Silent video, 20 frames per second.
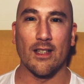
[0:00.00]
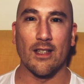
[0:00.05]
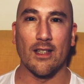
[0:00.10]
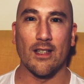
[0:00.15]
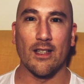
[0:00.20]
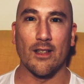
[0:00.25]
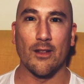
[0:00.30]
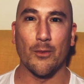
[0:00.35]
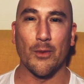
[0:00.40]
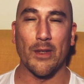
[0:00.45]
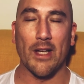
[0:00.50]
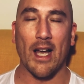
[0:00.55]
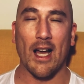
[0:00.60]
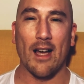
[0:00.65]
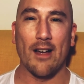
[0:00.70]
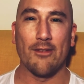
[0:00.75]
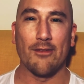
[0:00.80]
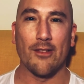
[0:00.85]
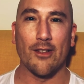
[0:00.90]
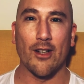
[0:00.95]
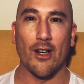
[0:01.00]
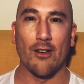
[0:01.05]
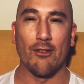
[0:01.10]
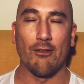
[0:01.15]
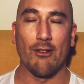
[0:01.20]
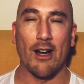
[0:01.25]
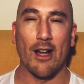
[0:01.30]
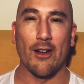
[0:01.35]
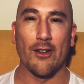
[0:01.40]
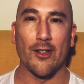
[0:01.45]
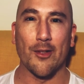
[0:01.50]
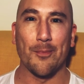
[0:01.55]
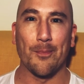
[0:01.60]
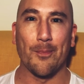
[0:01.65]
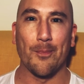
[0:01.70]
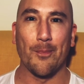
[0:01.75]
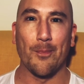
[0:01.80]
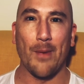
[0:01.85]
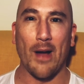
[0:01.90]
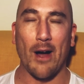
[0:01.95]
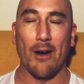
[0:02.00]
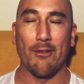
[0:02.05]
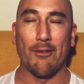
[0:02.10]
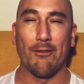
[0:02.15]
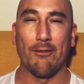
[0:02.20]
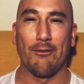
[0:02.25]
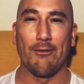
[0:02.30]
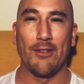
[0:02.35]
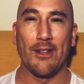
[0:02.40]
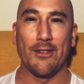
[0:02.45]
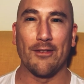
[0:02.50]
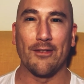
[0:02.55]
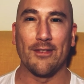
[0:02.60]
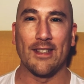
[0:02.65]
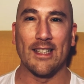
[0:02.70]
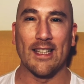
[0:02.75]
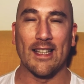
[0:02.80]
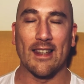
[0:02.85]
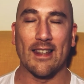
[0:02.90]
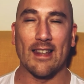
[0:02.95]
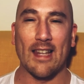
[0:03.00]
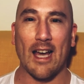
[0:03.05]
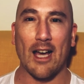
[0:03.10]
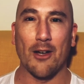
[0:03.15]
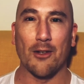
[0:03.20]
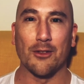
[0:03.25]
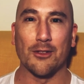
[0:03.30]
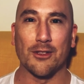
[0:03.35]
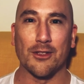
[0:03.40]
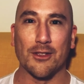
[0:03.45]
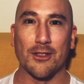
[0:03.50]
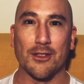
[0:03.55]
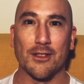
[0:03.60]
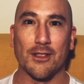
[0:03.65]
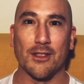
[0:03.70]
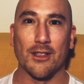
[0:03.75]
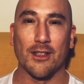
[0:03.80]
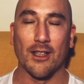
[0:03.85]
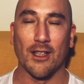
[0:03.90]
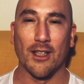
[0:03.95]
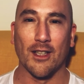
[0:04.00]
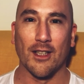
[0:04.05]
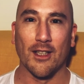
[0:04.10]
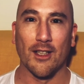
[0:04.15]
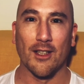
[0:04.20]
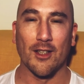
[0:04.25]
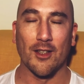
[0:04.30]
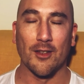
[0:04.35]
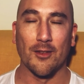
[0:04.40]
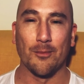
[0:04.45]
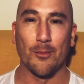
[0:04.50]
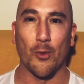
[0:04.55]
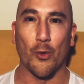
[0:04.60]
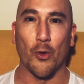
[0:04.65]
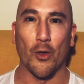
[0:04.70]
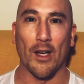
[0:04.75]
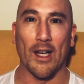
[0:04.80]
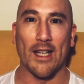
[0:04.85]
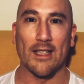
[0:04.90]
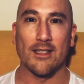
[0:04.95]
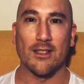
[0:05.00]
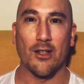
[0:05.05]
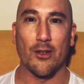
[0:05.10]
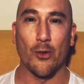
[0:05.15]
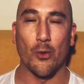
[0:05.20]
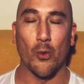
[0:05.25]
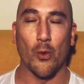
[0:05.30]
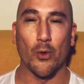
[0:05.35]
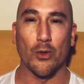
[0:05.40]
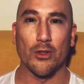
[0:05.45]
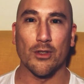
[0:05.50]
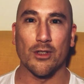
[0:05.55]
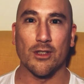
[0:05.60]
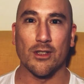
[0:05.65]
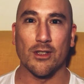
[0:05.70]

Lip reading: we have around about 50,000 more or less thoughts